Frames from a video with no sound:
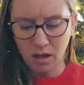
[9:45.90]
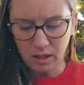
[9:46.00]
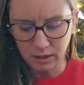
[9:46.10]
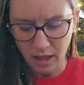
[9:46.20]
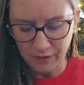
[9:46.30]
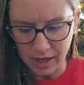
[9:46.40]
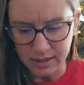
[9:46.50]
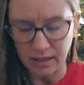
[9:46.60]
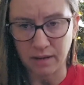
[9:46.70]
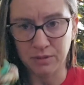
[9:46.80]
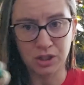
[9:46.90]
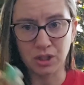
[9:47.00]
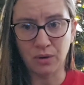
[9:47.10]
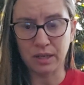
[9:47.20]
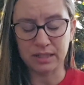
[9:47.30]
Love it, and I'm
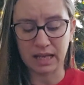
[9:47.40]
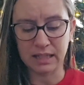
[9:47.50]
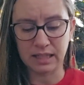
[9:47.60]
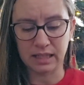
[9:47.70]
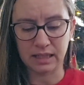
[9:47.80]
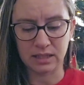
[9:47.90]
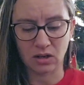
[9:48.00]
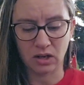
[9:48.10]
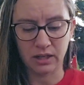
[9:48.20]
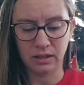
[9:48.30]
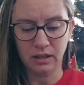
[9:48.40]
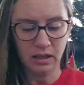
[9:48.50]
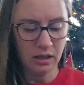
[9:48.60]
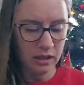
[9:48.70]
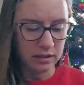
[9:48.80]
so excited to get this on
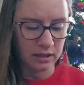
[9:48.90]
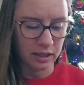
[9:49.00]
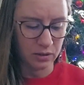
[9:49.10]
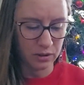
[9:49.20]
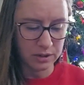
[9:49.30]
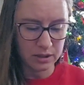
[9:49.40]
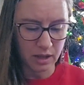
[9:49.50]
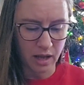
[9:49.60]
the needles.